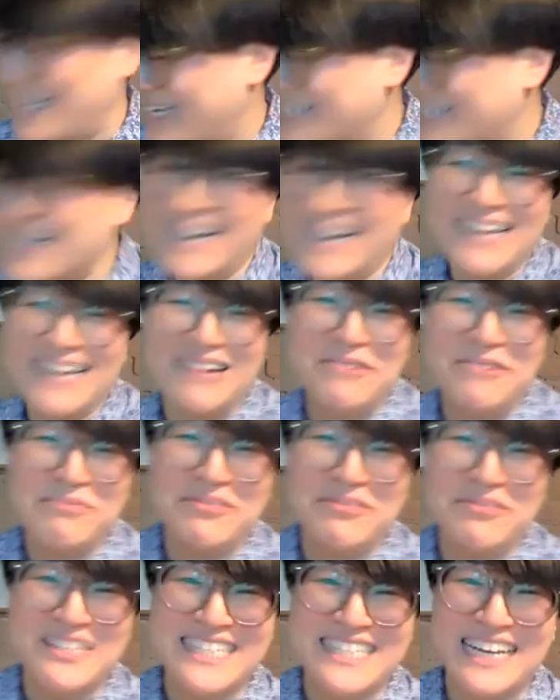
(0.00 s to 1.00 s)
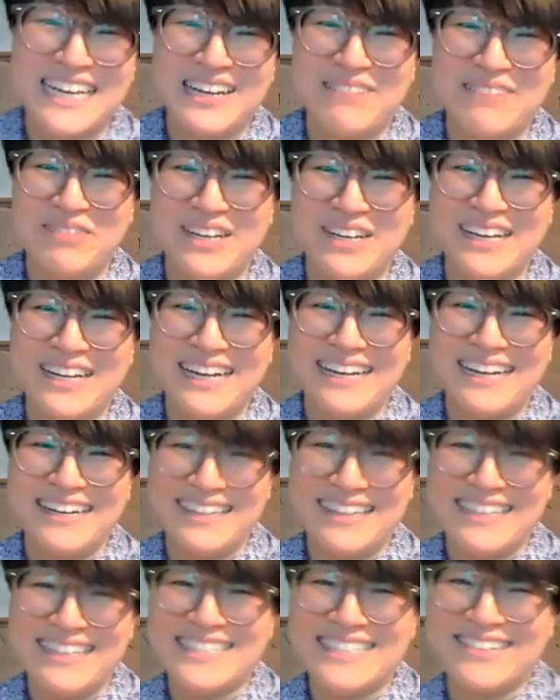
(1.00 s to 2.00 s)
I hope, was that a bit,
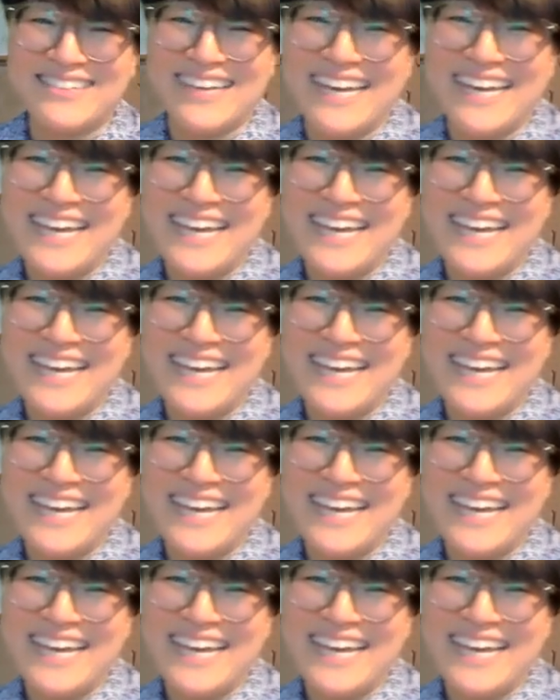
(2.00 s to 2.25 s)
that's okay.